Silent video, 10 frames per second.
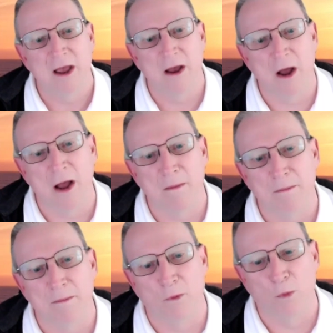
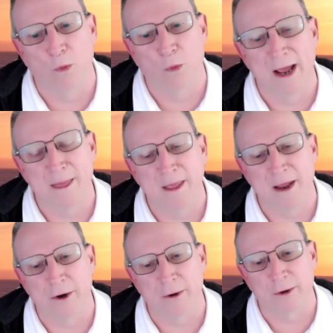when
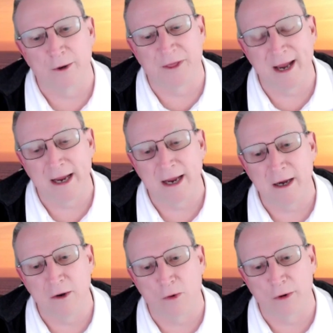they're
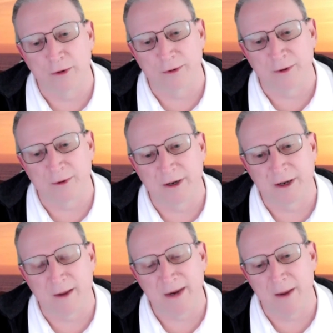thinking or
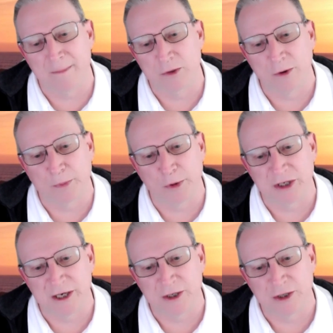coming up to a
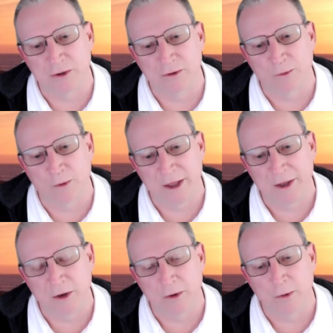procedure
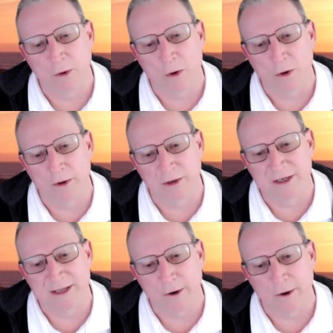with you, or
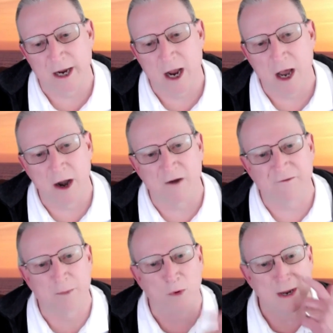is there a cutoff
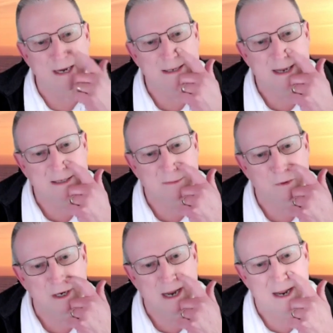point? That's
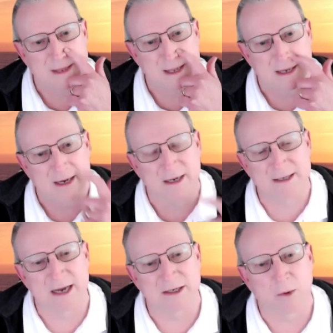one I think that
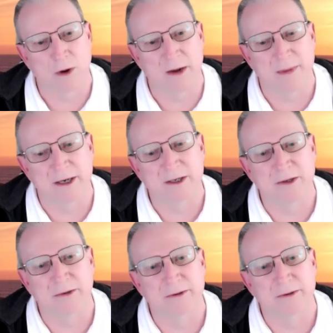gets asked quite a bit too.